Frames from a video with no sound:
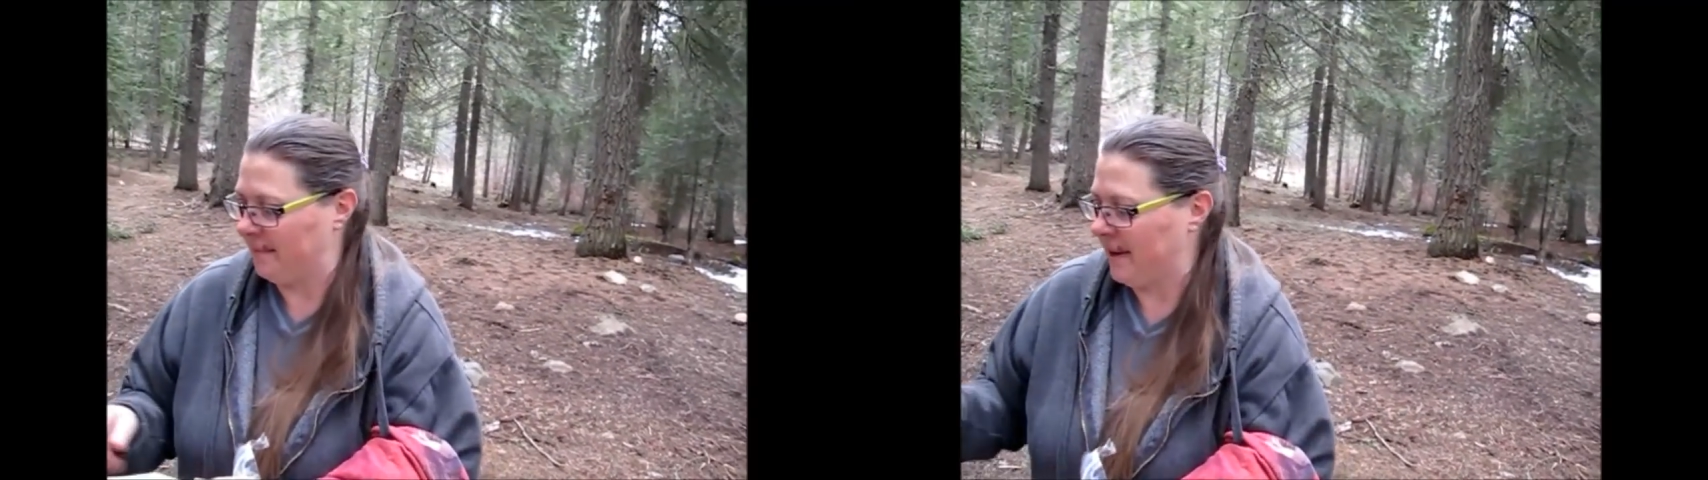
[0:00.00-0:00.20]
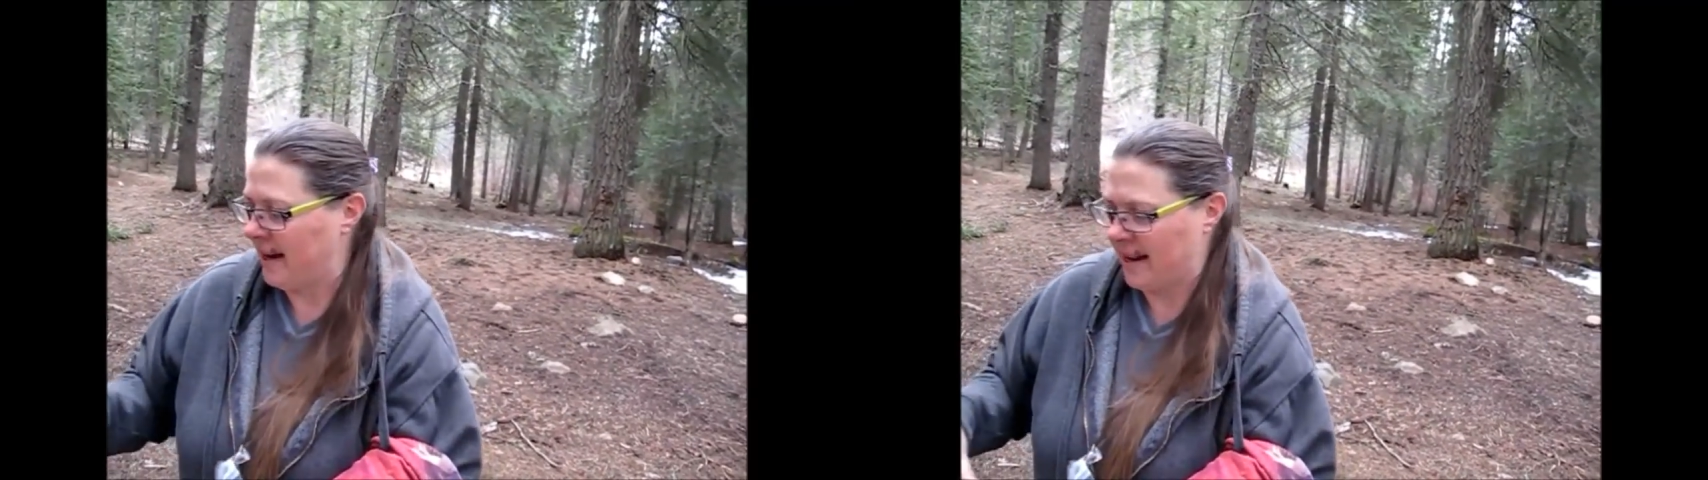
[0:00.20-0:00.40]

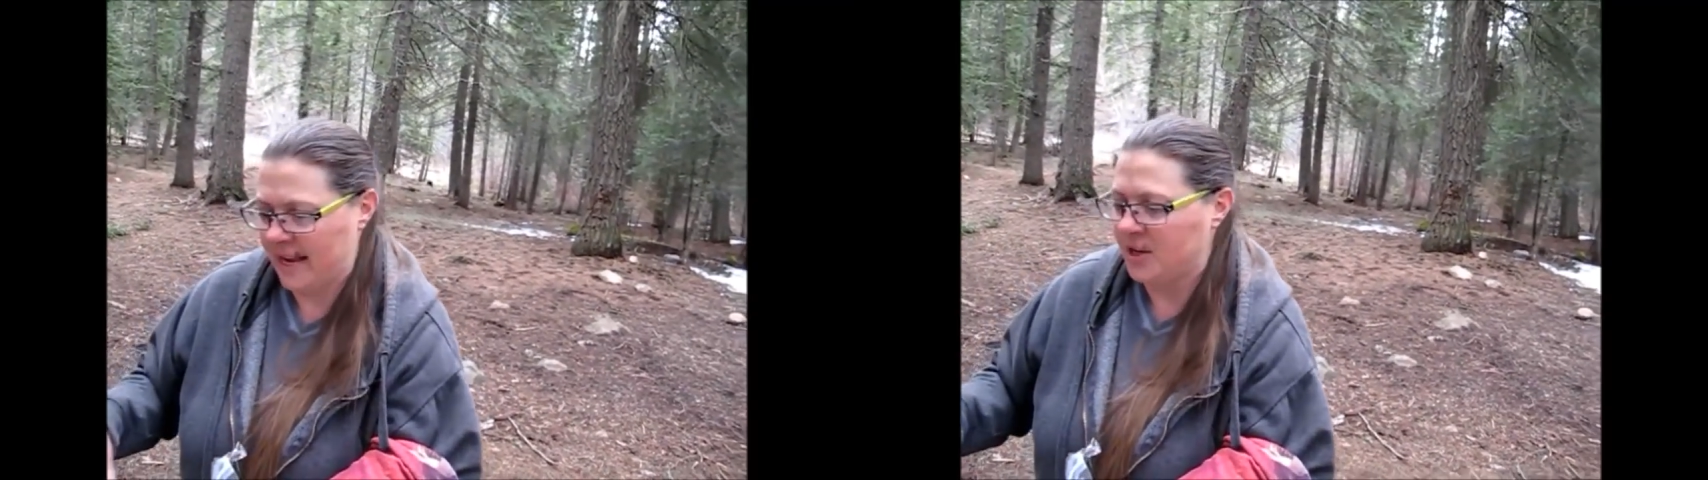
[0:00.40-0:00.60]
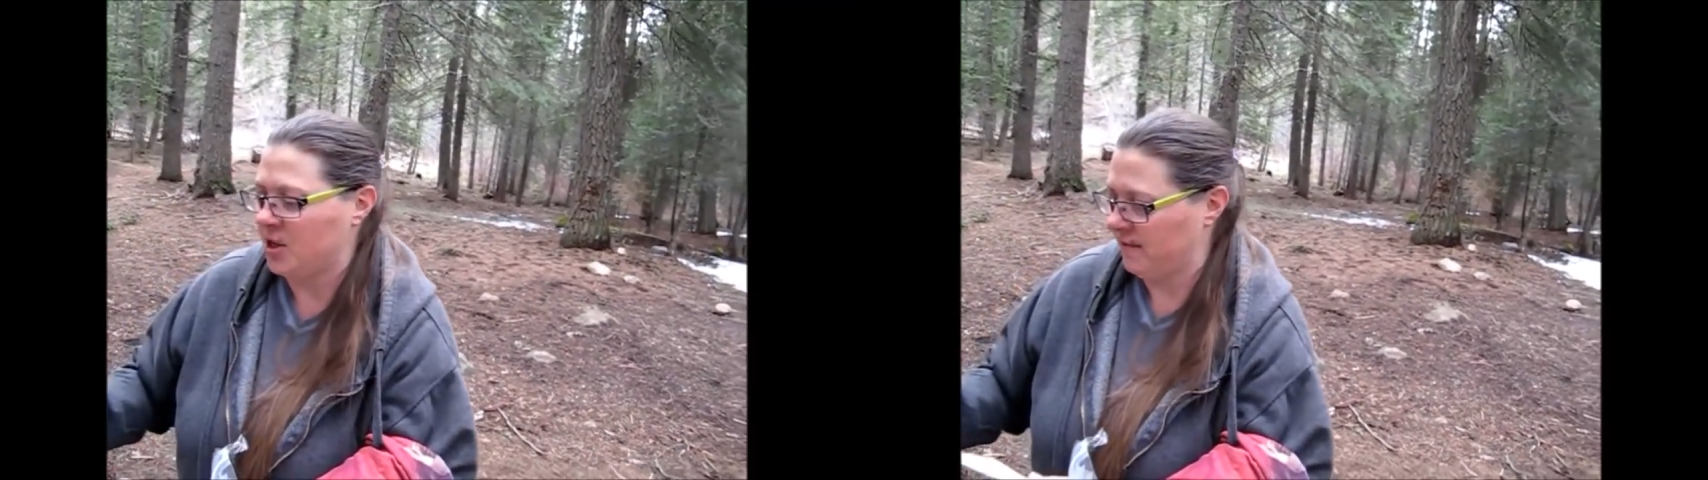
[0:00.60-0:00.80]
We love
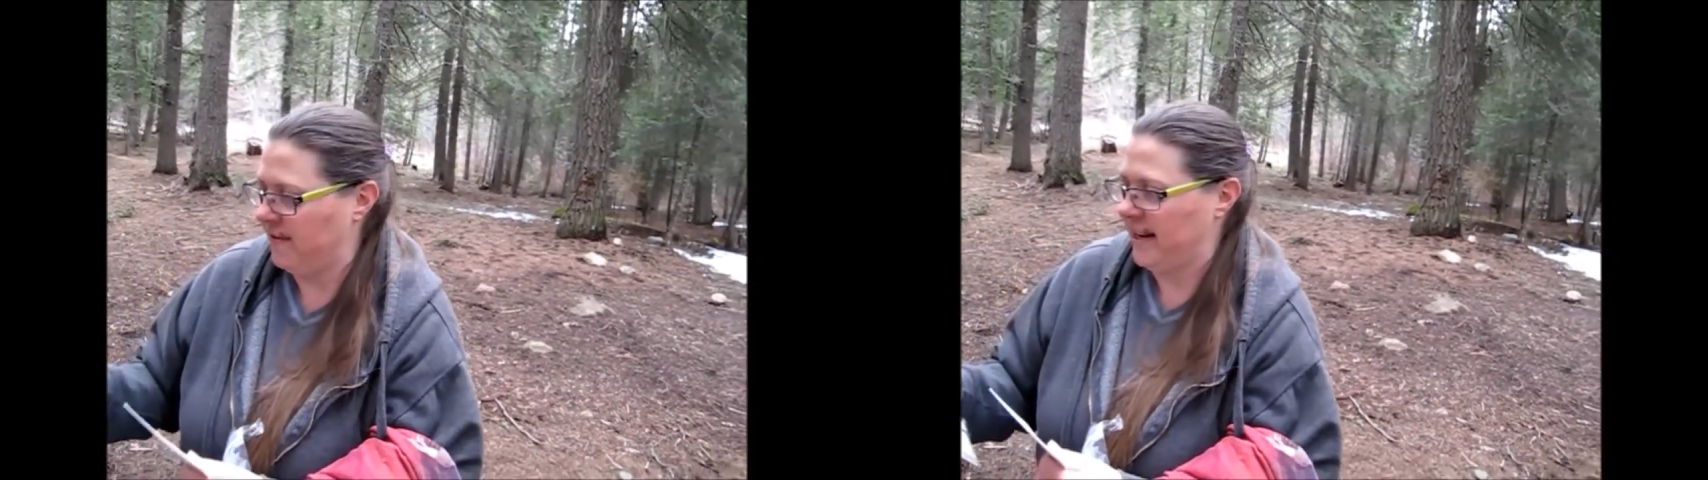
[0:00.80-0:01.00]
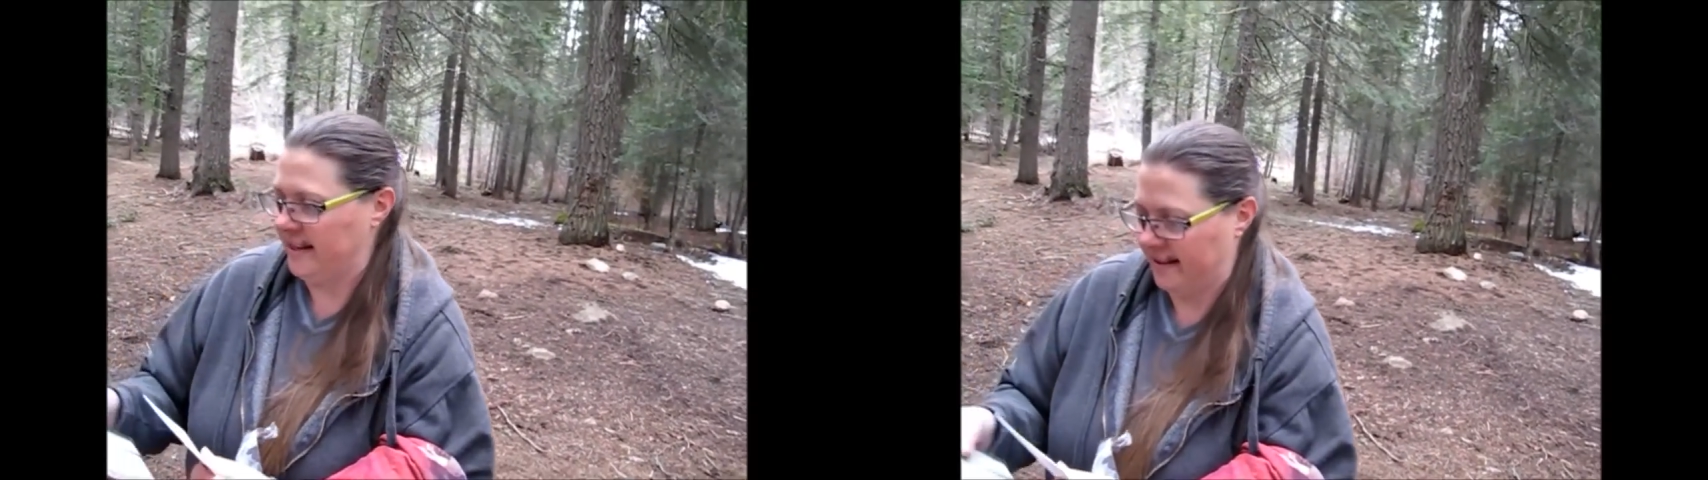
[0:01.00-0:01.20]
and they them. should
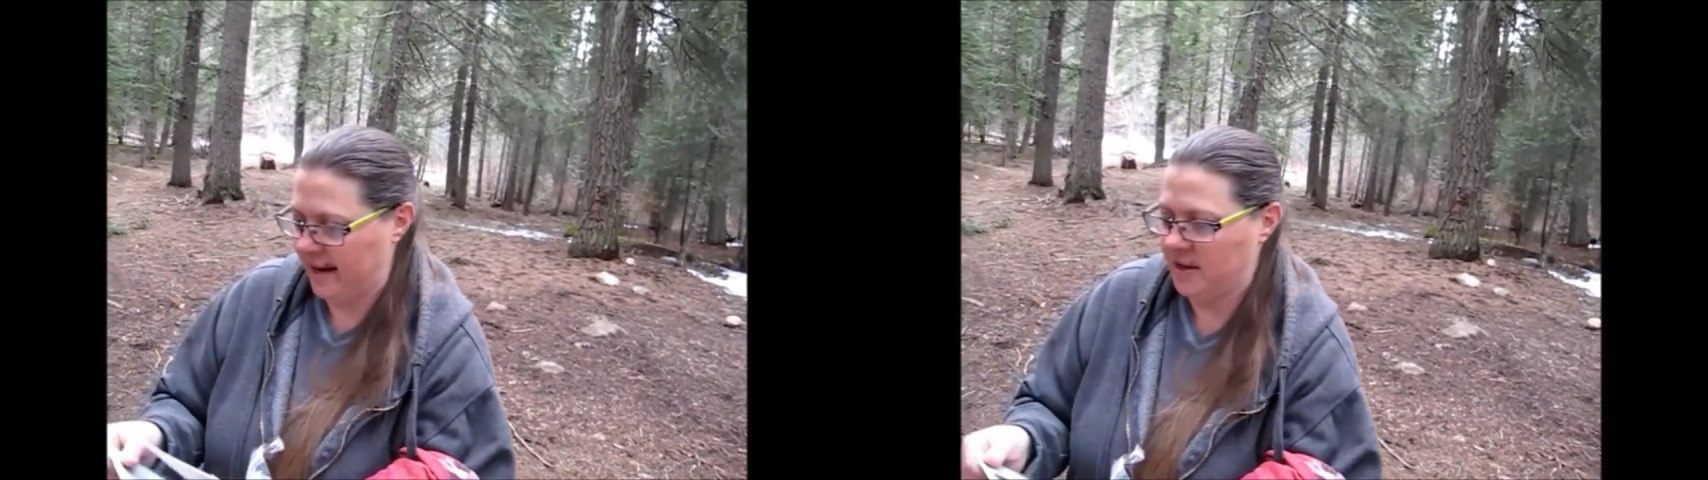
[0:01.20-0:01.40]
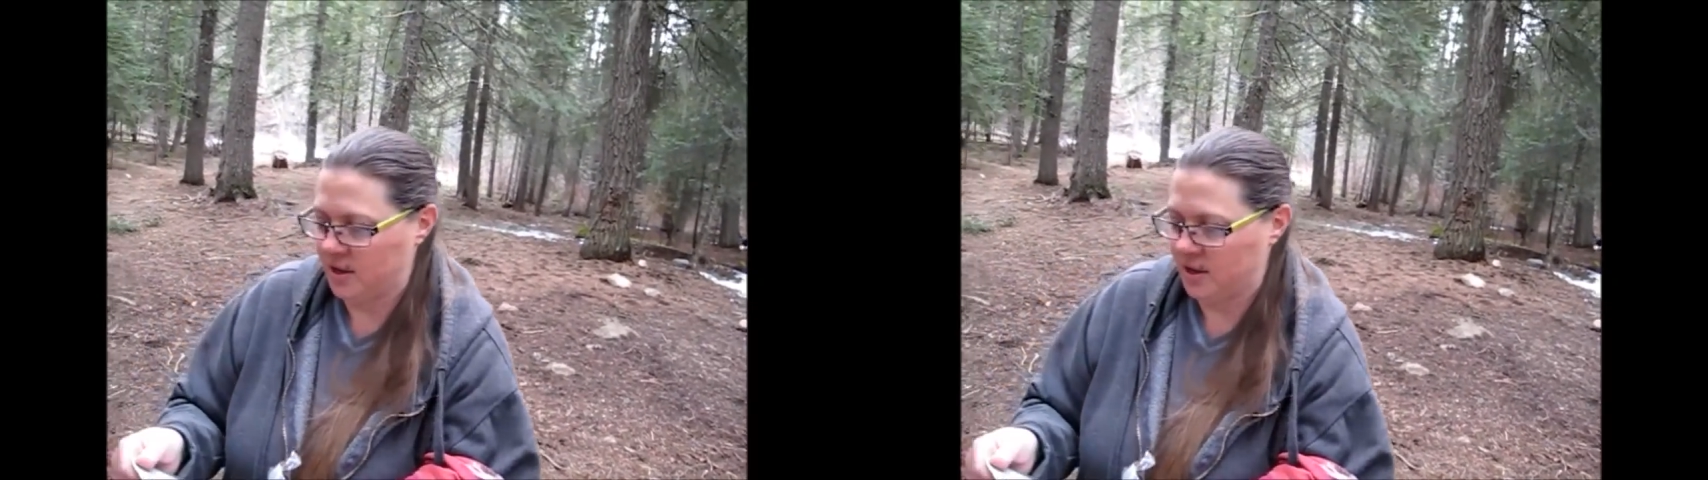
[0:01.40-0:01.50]
fit. They